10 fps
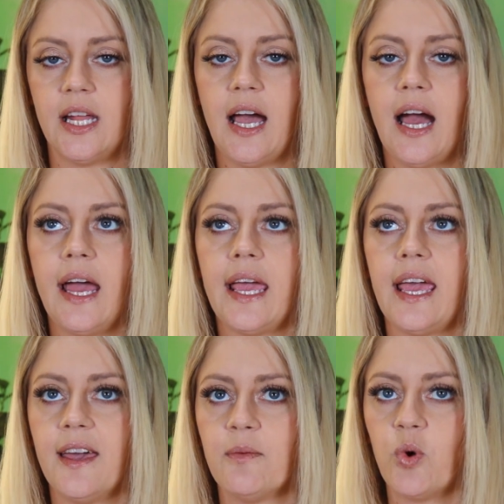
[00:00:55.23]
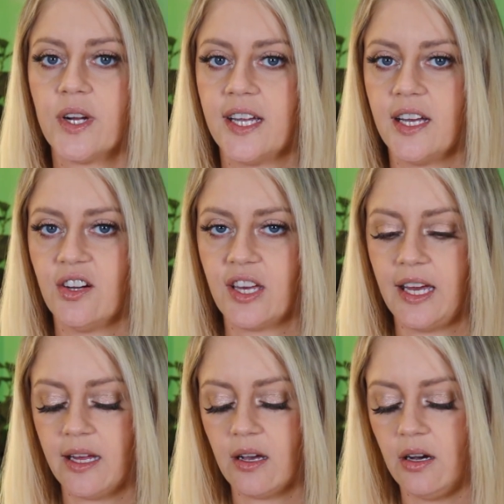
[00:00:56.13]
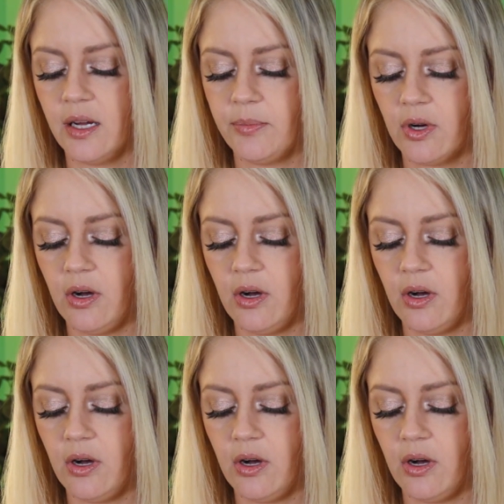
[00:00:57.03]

I am working on getting caught up on